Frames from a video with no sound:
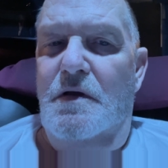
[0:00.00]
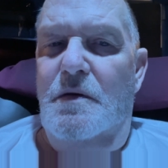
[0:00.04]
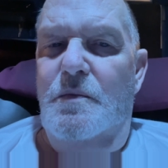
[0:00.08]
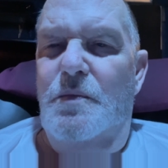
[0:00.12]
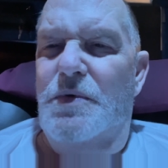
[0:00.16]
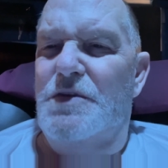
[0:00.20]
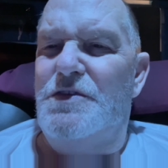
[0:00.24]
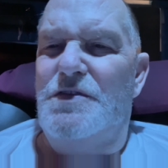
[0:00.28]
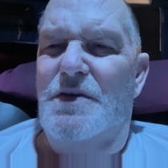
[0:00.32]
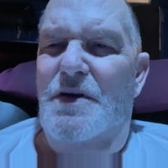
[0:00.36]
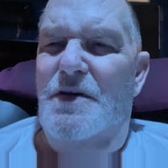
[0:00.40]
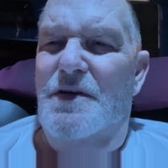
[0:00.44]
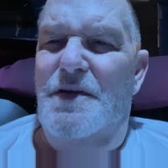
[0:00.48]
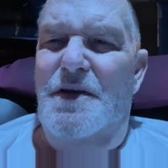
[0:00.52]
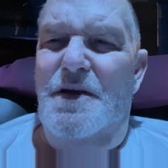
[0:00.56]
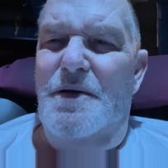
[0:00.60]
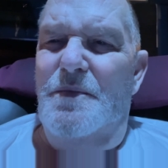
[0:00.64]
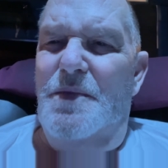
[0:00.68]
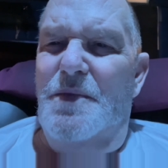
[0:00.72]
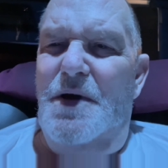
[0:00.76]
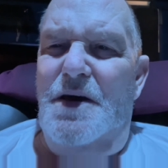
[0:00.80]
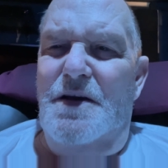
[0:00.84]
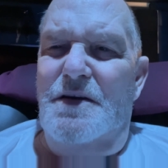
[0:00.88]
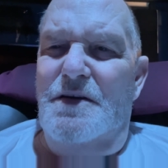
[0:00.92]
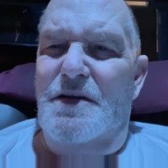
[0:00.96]
But you don't hear
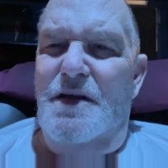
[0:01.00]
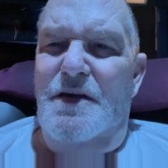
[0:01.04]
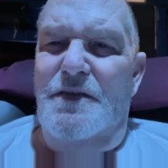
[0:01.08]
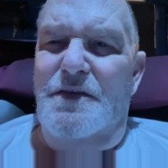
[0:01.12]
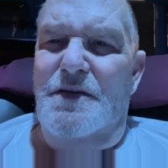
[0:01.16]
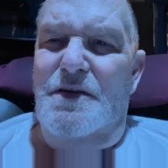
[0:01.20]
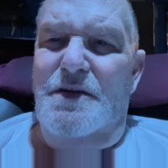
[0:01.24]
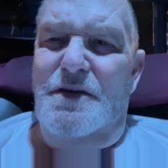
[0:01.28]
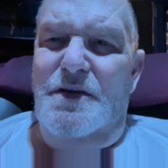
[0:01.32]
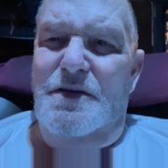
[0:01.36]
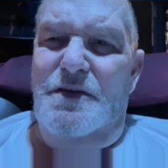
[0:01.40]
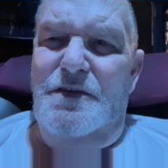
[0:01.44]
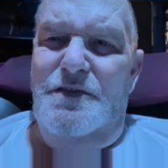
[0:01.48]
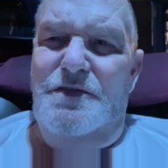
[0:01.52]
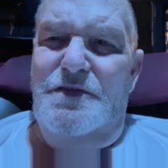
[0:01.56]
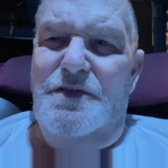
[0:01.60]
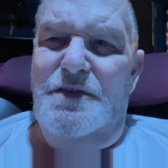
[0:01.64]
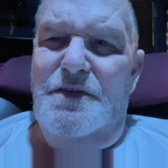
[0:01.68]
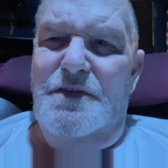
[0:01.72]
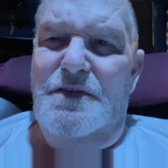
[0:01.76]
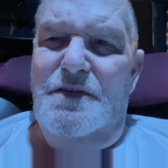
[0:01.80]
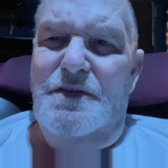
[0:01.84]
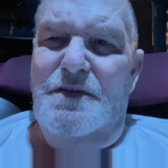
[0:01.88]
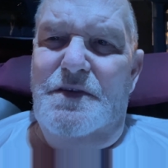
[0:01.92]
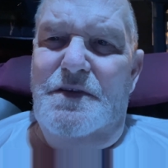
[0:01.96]
about it on the news
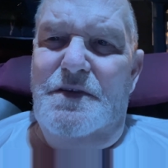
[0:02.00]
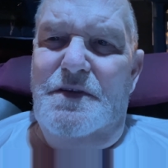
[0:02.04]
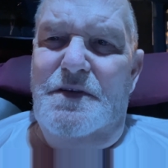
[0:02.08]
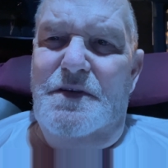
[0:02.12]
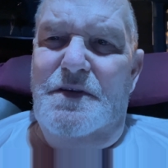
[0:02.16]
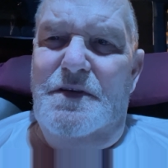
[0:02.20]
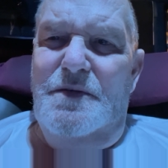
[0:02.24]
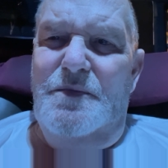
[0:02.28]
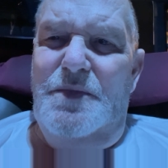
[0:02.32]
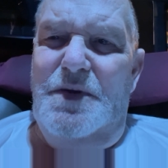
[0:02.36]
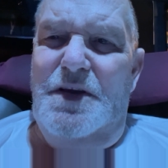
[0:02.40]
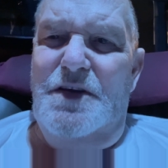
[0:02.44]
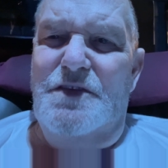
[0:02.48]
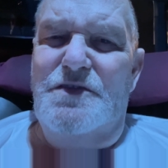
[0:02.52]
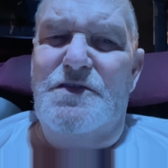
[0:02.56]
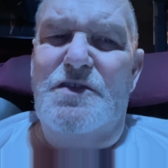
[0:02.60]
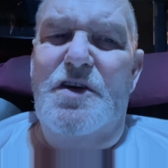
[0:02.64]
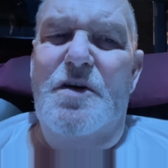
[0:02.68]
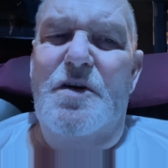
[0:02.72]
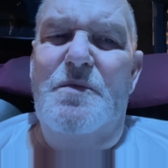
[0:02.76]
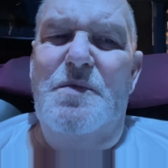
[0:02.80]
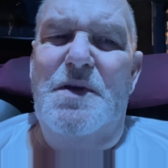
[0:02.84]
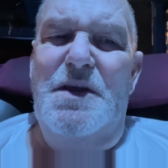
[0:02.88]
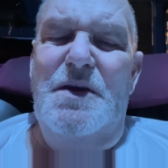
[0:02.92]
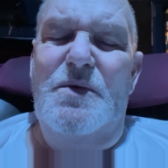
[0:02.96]
because
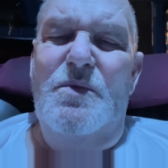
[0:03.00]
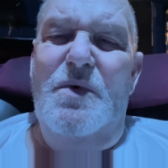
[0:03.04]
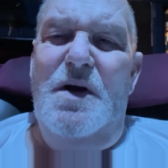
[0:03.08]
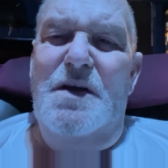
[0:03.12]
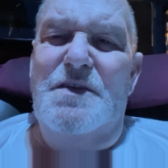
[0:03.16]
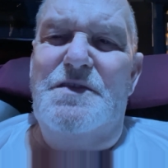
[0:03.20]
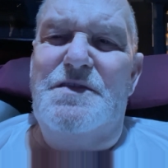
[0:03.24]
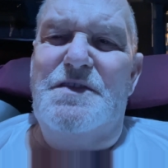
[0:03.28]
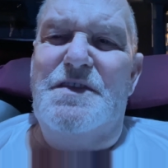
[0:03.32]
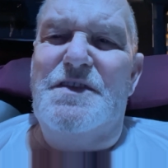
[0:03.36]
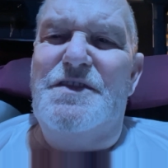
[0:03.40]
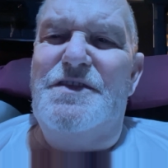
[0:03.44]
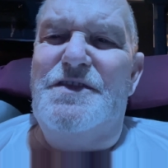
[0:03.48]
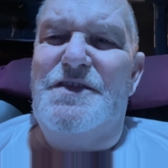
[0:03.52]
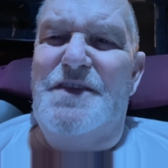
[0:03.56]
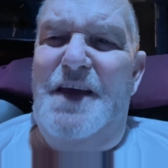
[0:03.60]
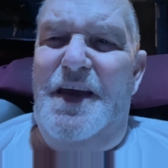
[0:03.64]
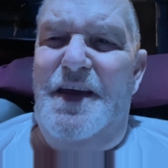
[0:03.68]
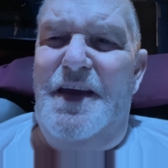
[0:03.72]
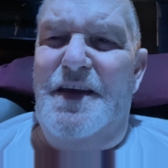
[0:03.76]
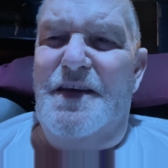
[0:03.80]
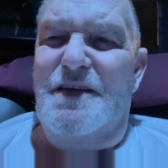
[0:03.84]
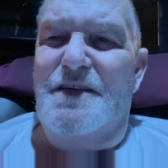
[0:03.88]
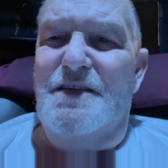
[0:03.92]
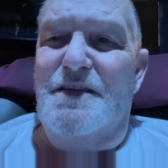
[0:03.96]
nobody wants to
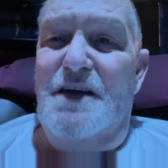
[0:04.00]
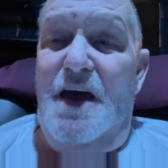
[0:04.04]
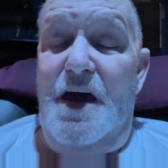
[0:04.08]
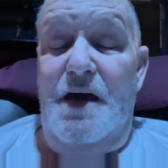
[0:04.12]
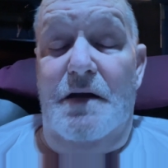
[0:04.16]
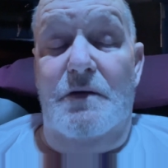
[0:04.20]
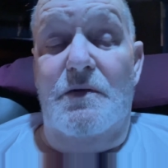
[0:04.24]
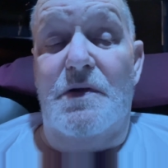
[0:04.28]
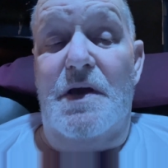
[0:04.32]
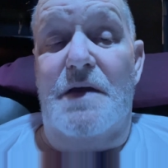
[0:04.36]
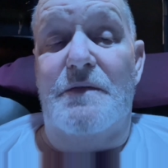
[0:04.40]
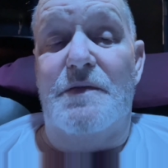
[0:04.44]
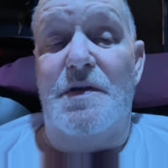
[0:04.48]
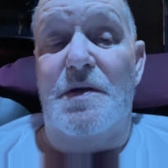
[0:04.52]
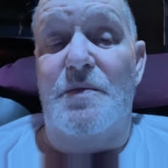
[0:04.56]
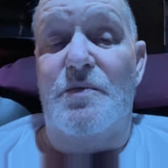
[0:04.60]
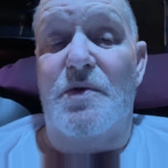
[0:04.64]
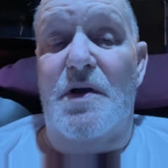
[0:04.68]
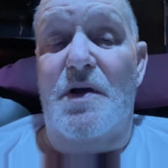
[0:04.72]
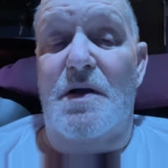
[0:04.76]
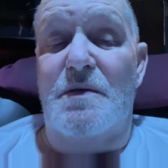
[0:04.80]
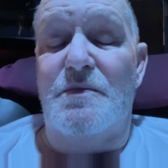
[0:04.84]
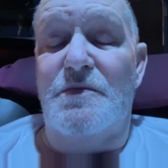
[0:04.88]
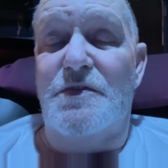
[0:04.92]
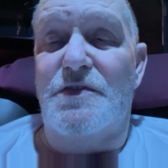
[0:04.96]
say it. I don't have any
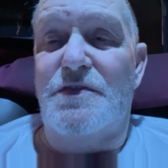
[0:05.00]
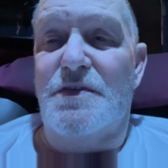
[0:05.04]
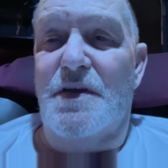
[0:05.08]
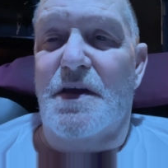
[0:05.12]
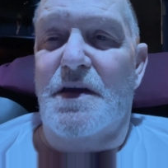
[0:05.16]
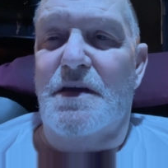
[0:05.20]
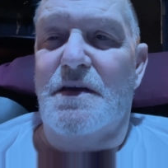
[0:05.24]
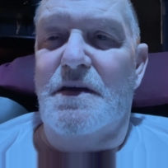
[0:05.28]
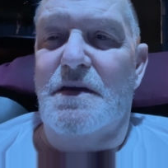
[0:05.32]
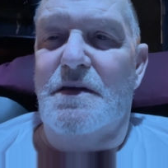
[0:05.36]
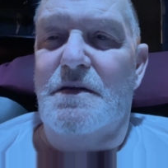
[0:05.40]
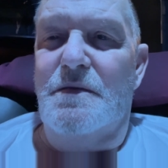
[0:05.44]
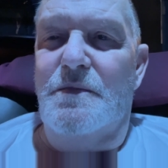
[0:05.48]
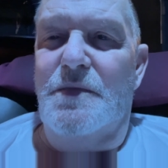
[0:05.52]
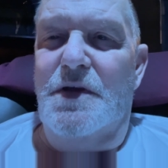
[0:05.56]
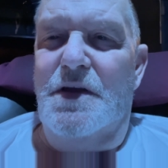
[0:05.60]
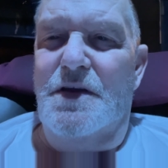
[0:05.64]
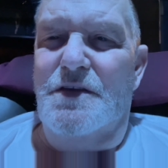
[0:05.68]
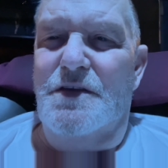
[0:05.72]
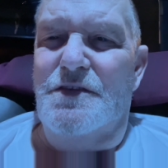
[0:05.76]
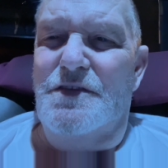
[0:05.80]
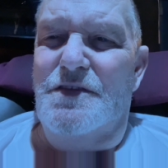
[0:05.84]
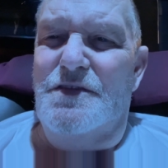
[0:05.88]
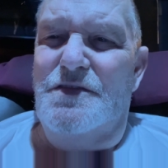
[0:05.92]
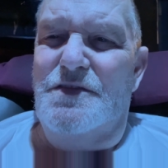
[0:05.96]
problem saying it
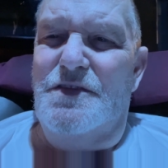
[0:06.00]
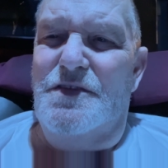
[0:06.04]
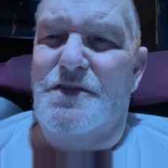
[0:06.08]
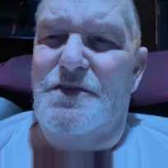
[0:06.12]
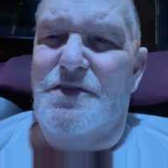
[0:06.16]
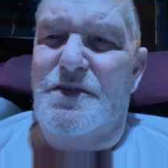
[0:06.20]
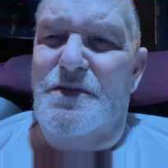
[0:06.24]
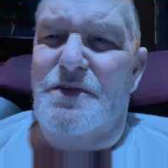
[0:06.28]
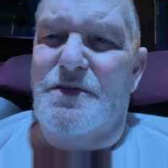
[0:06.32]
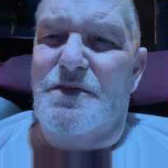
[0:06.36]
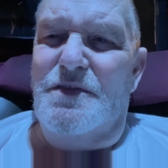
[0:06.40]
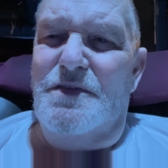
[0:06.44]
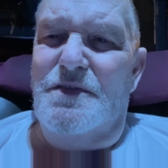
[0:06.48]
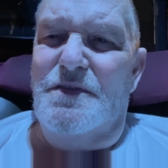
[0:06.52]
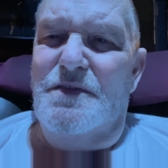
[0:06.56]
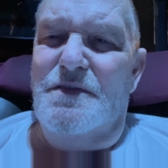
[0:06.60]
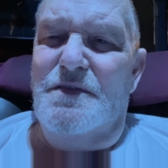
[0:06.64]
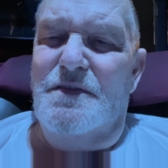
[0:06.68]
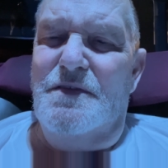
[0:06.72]
because it's the truth.